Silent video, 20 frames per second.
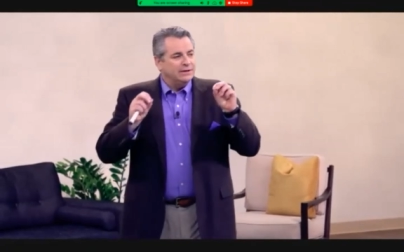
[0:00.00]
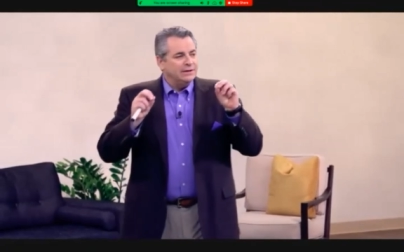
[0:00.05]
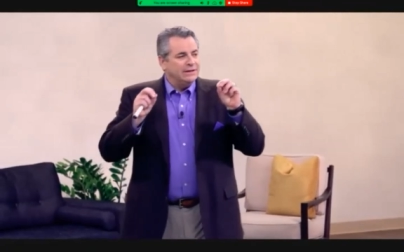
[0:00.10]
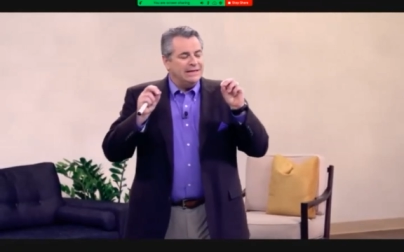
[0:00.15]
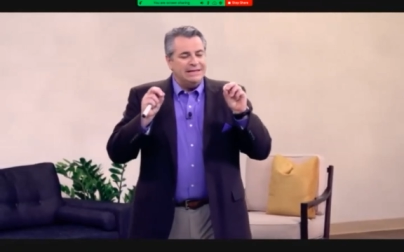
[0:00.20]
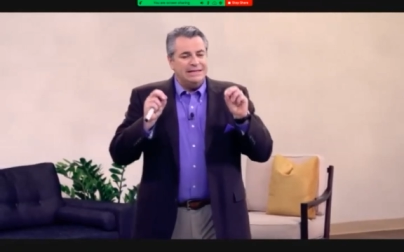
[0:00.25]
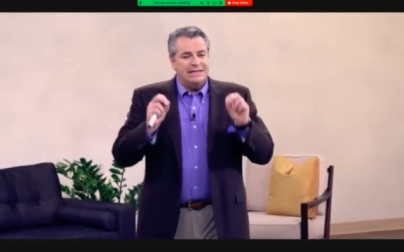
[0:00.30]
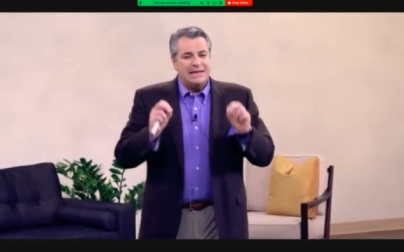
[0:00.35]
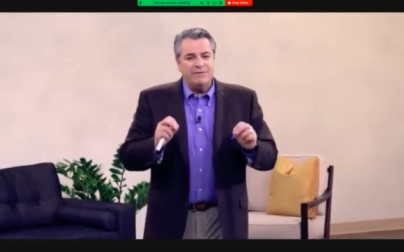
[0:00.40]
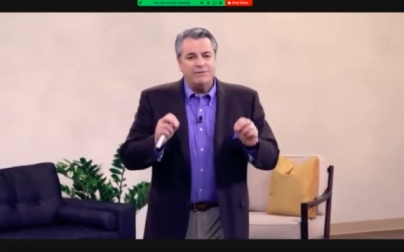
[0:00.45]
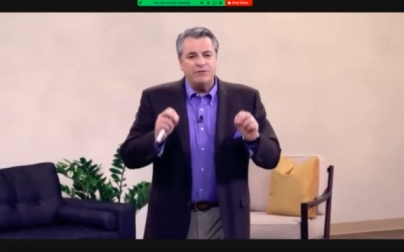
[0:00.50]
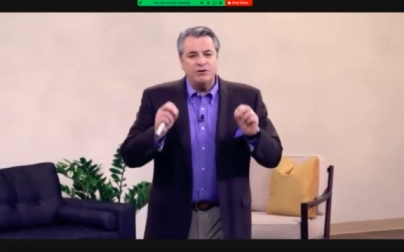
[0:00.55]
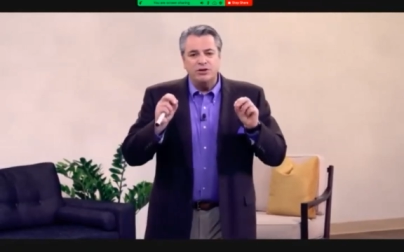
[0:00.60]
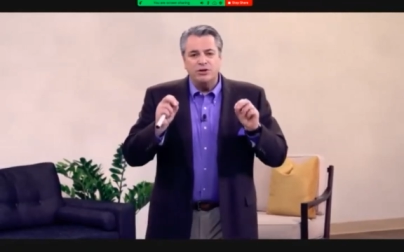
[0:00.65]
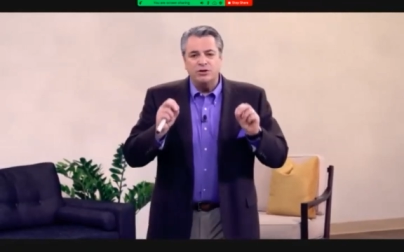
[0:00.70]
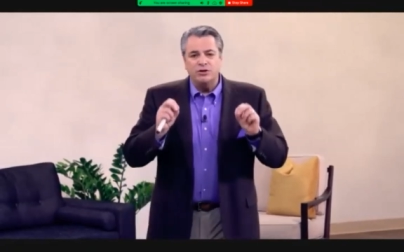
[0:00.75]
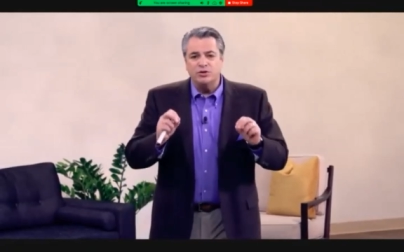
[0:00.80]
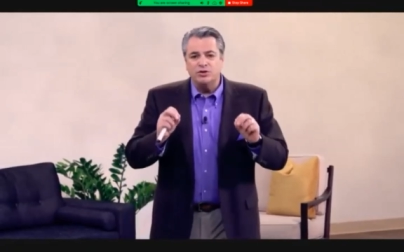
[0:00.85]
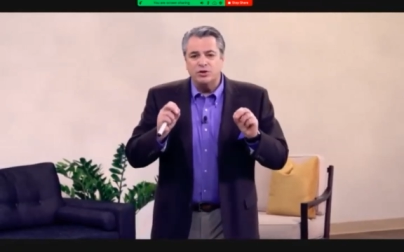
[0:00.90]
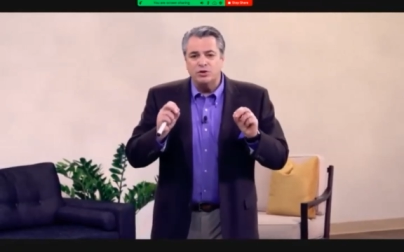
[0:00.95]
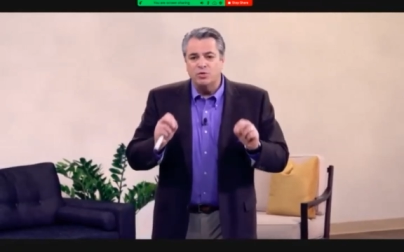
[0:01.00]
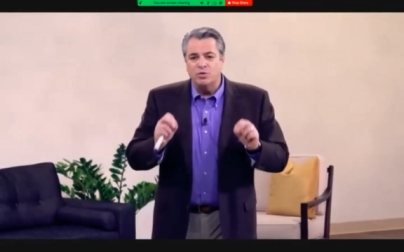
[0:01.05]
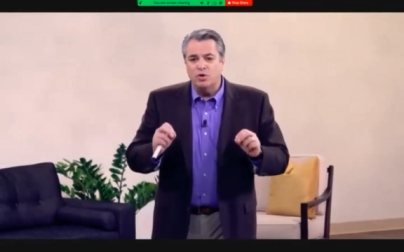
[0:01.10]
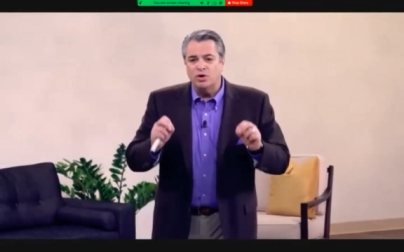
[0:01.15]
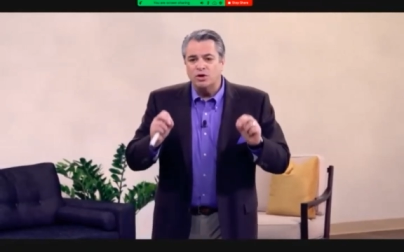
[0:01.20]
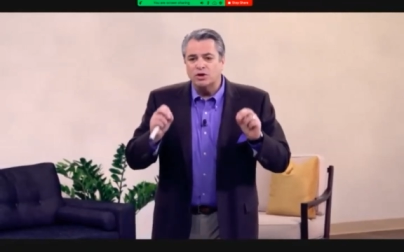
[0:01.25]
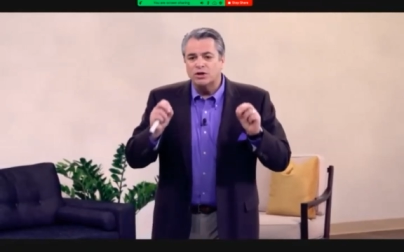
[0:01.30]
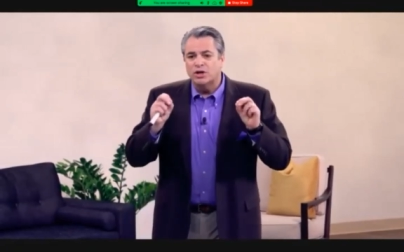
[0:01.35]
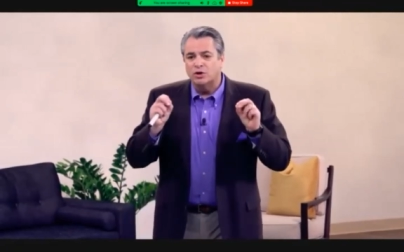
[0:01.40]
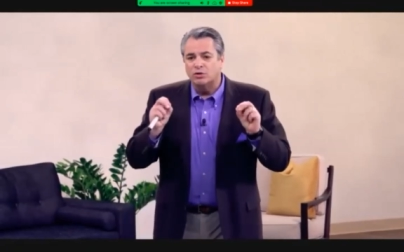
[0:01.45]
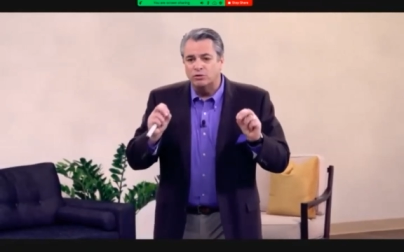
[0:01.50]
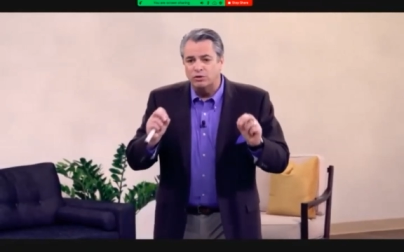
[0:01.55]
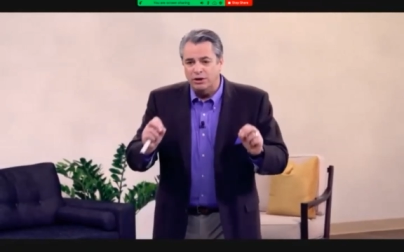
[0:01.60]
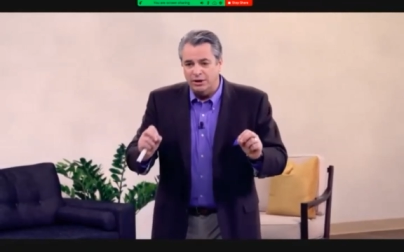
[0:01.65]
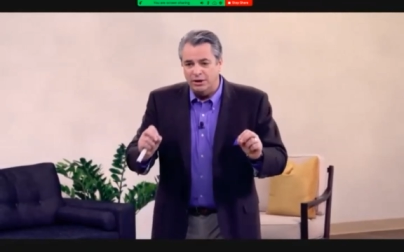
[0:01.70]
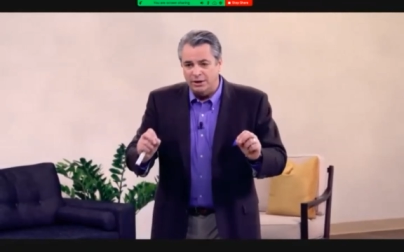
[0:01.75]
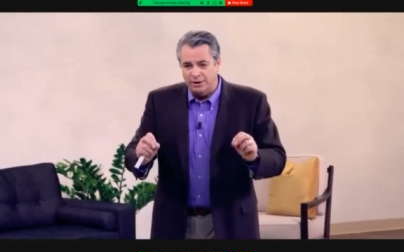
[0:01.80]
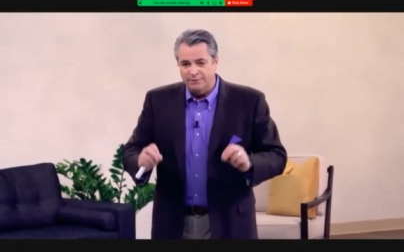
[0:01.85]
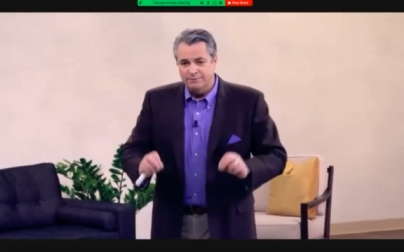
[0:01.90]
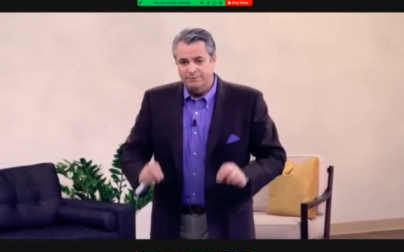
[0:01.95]
They never use the word
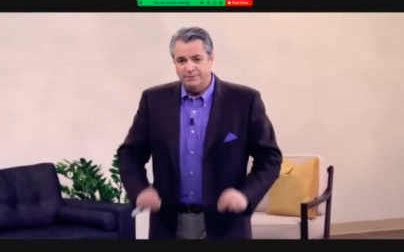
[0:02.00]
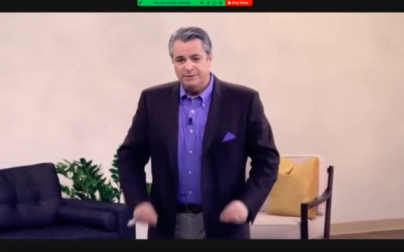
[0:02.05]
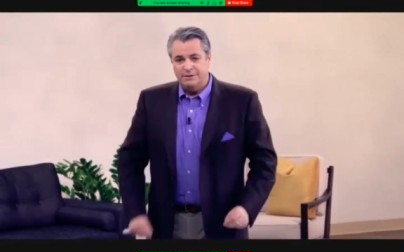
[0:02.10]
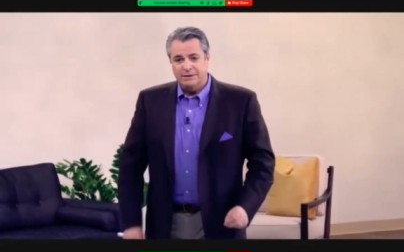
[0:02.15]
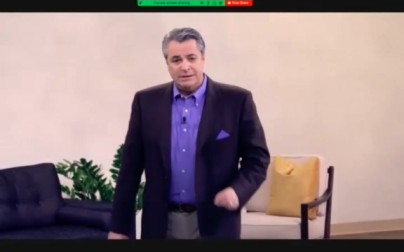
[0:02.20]
career.